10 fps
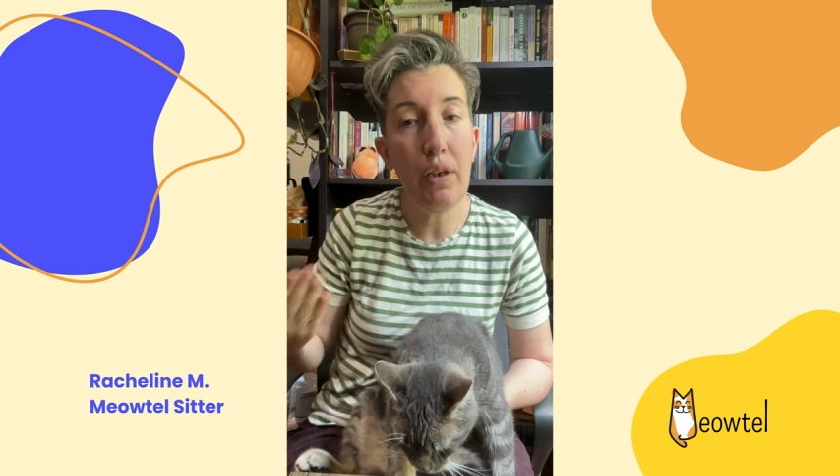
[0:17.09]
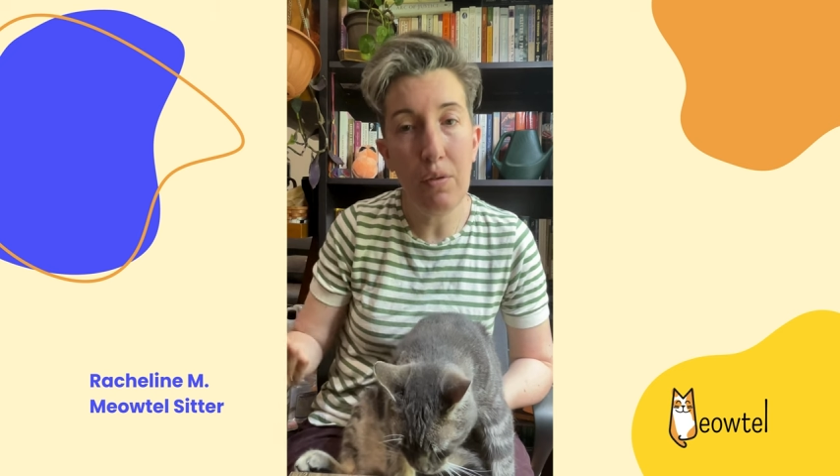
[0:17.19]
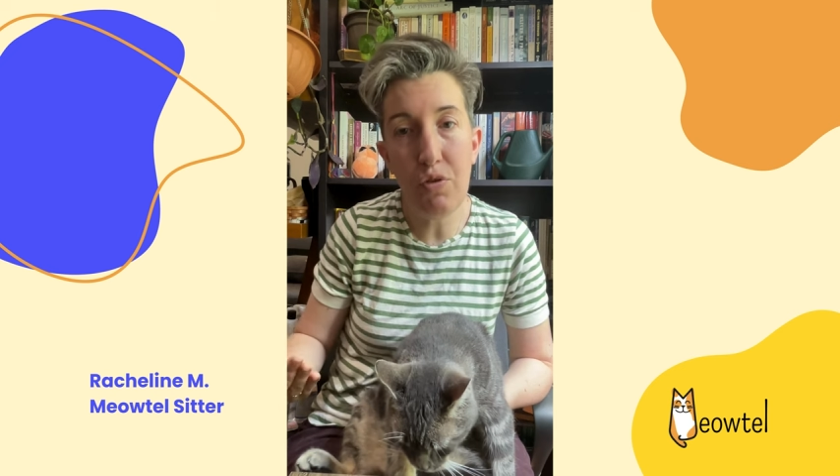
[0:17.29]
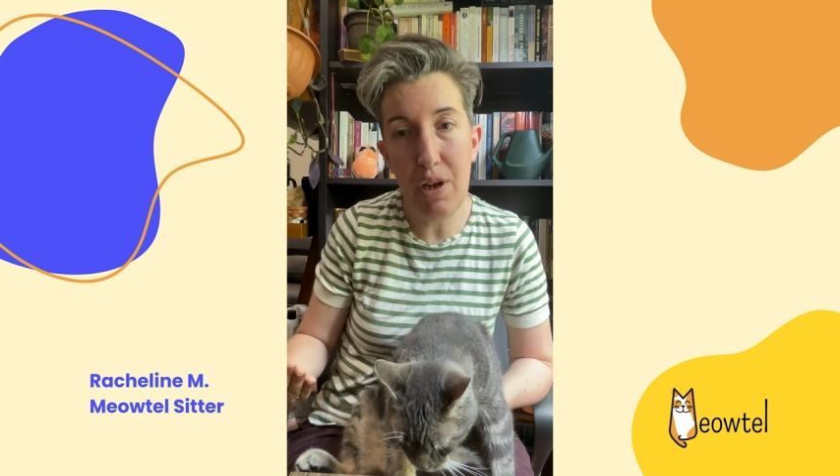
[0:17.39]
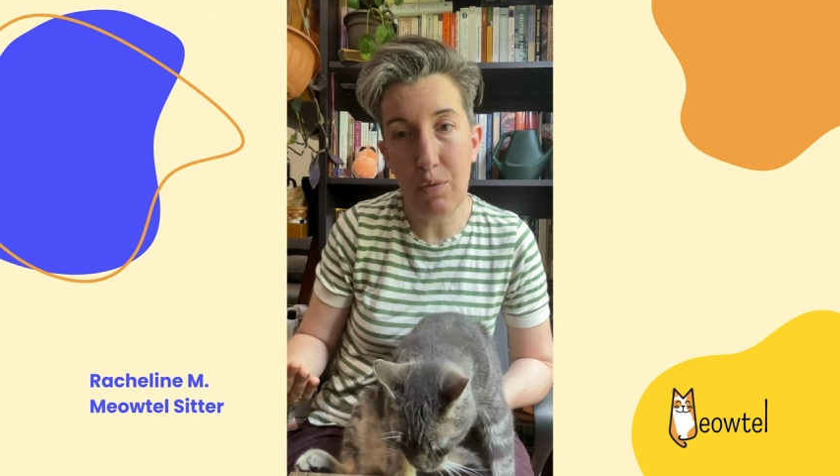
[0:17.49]

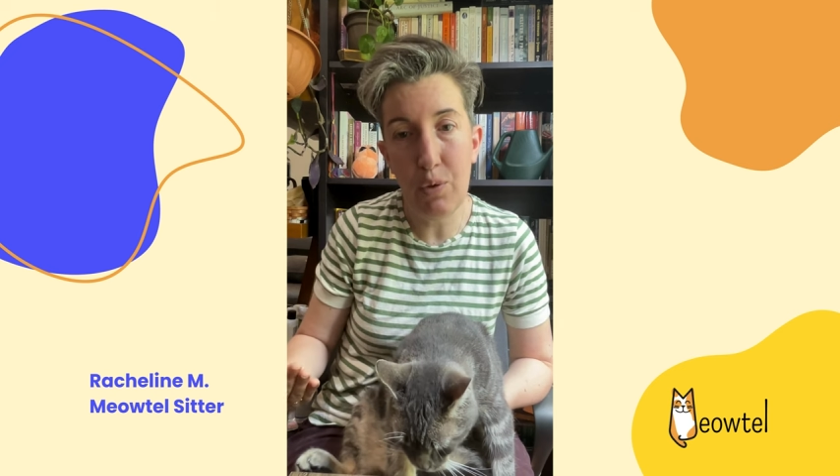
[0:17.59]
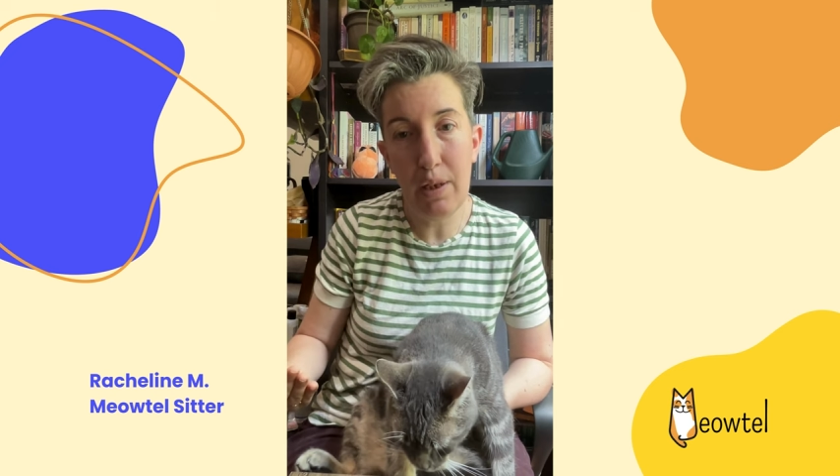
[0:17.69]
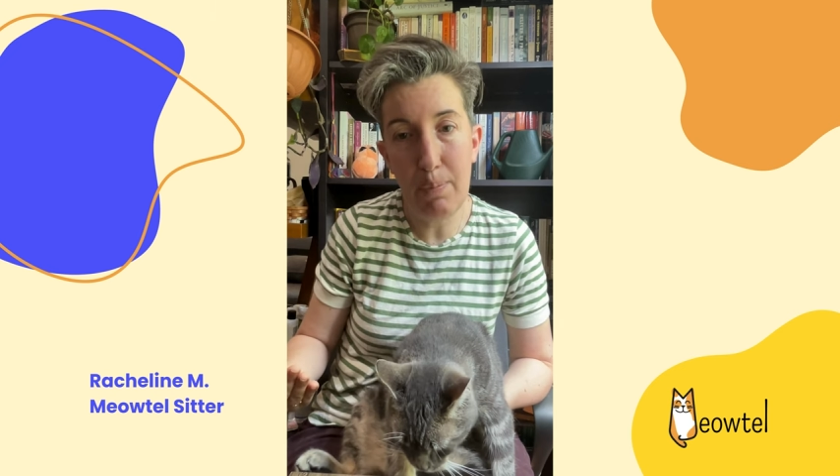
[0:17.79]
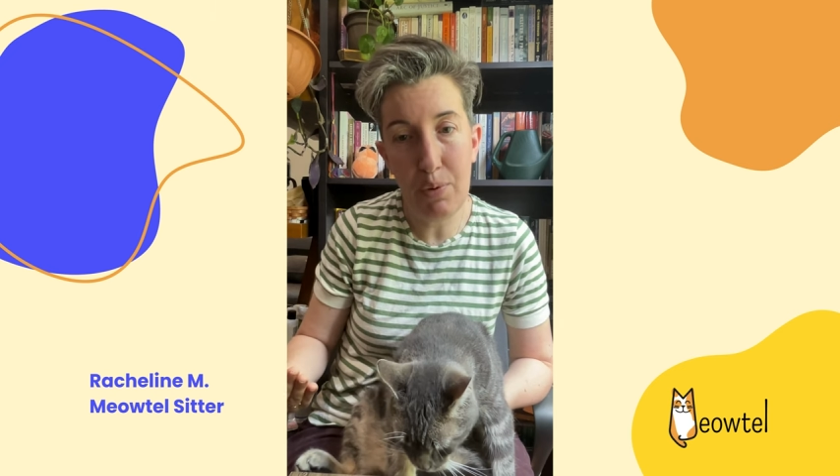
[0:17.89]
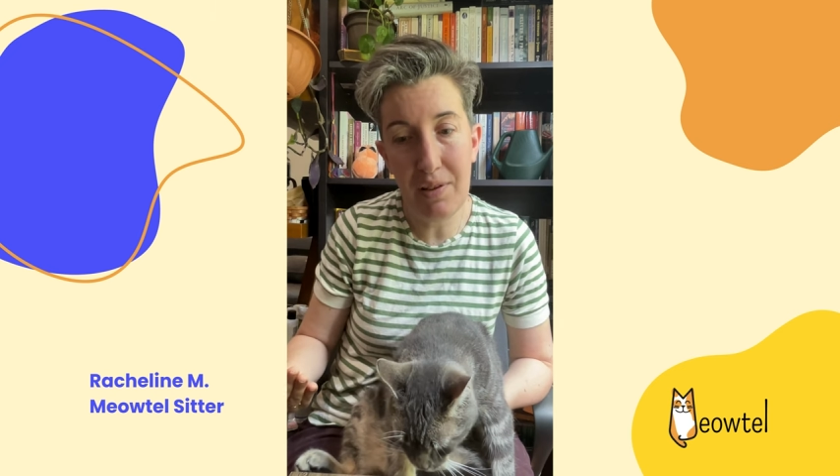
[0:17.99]
you
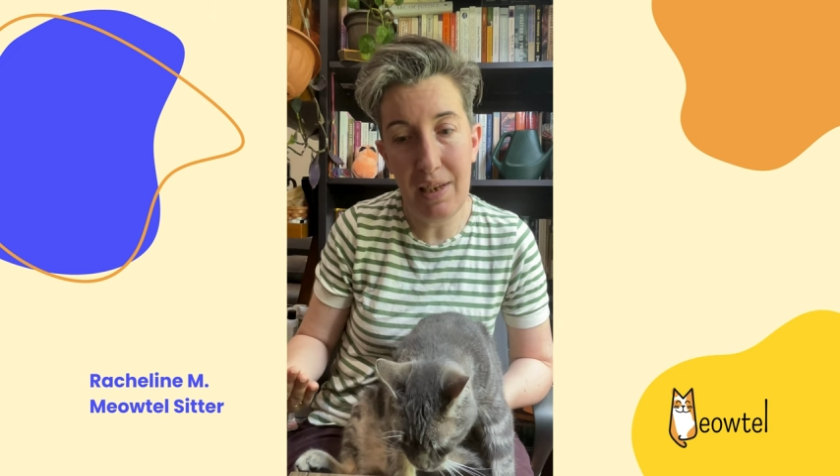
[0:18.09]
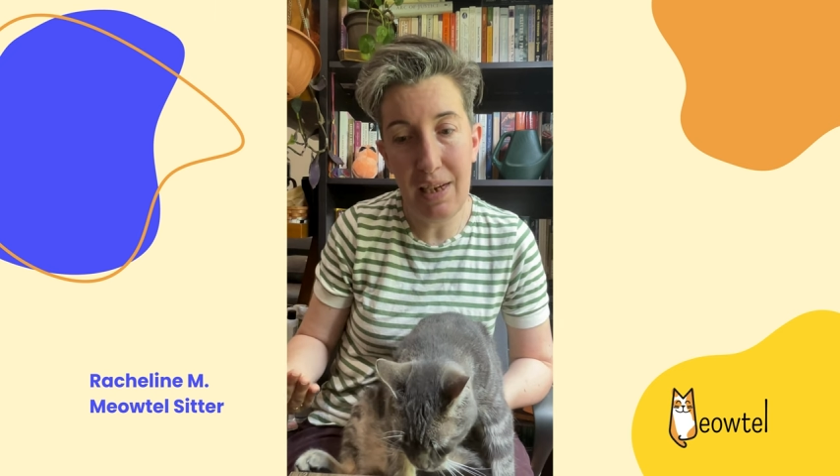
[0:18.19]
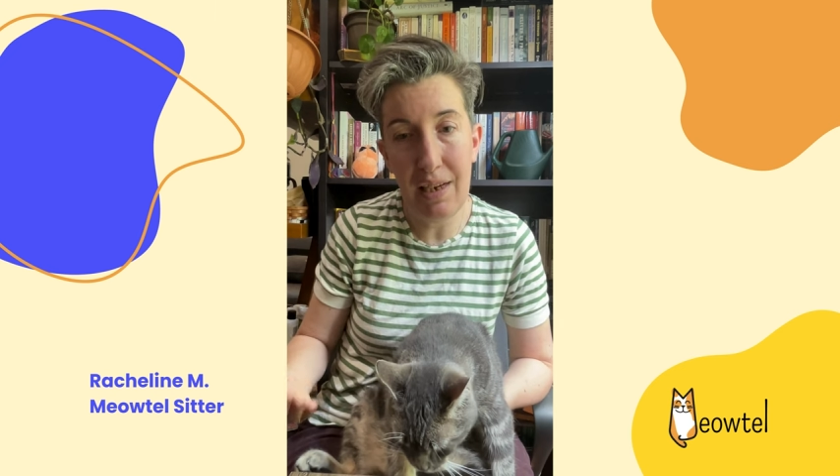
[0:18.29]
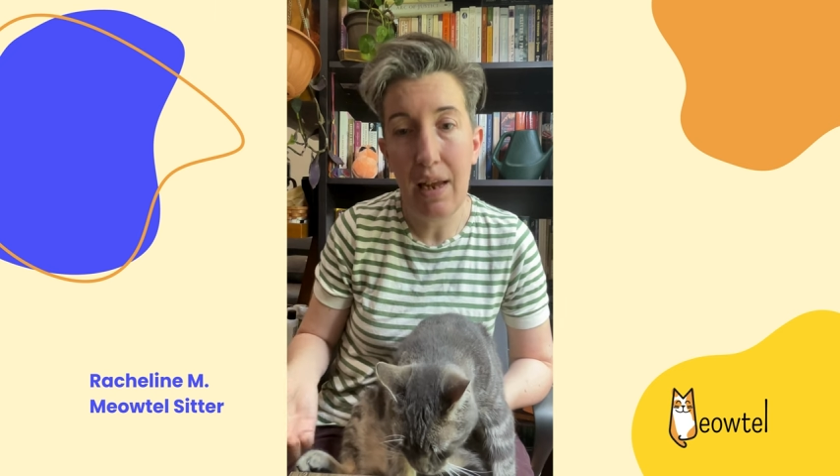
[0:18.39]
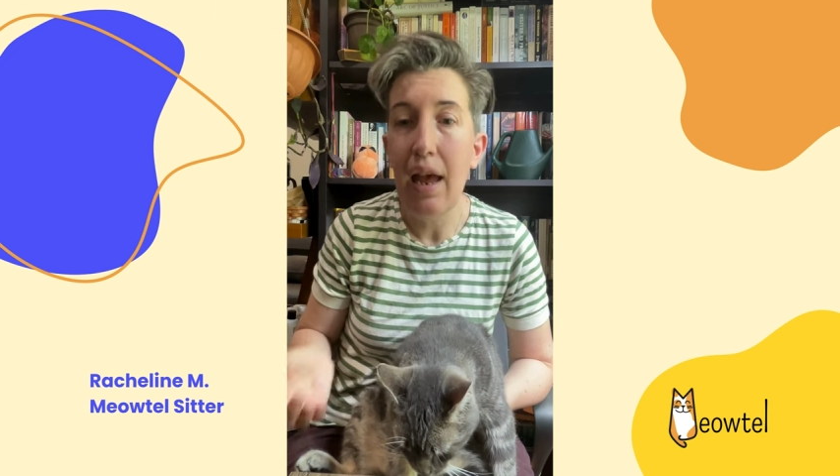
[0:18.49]
generally
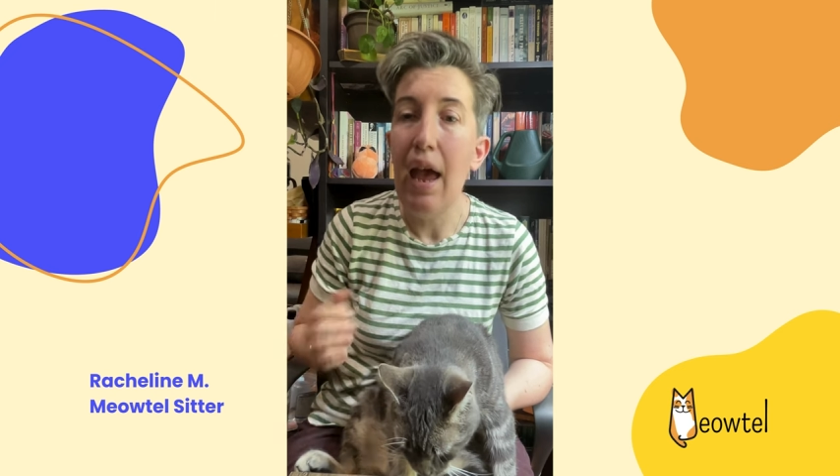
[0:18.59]
proceed.